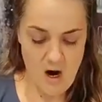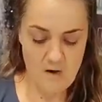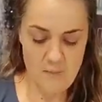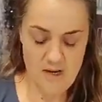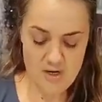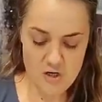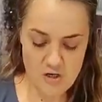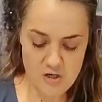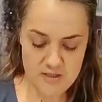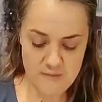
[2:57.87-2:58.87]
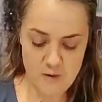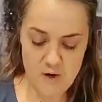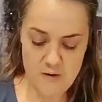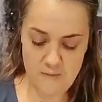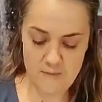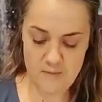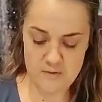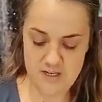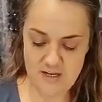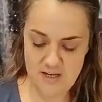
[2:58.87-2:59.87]
I've been a nurse for over
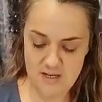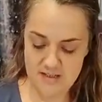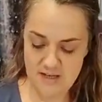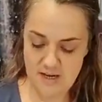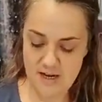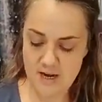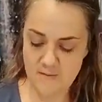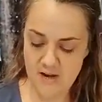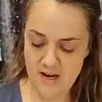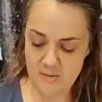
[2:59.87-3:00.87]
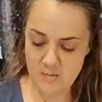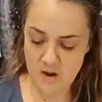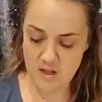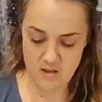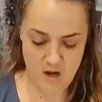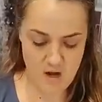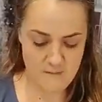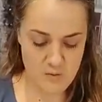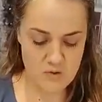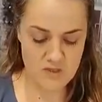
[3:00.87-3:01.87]
40 years. Never in my life
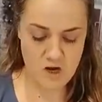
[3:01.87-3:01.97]
was